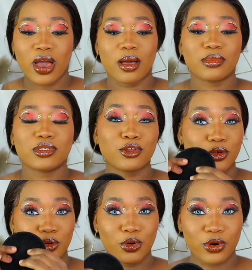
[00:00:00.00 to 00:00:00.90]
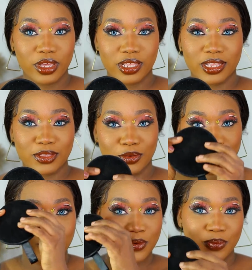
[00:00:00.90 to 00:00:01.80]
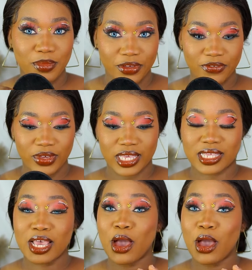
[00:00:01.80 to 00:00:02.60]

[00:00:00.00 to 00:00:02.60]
I'm just gonna go into my face.